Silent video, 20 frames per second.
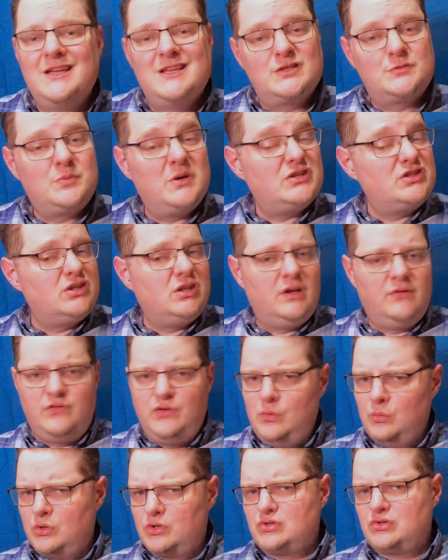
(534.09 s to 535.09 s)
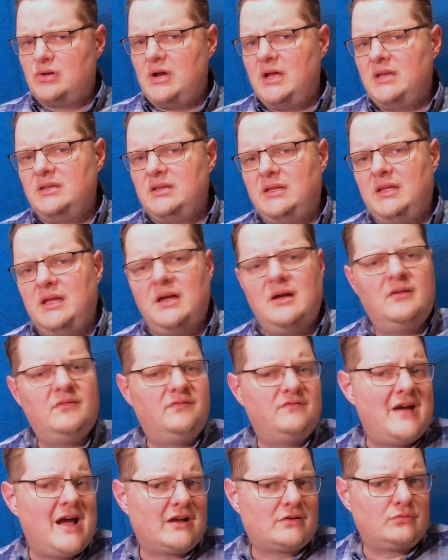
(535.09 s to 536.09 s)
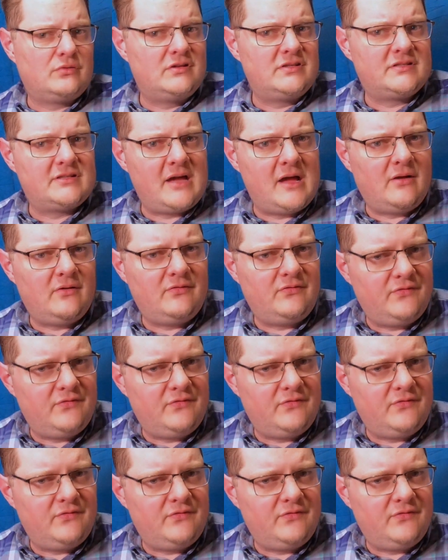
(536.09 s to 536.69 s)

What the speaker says: especially if you were trying to get a factory style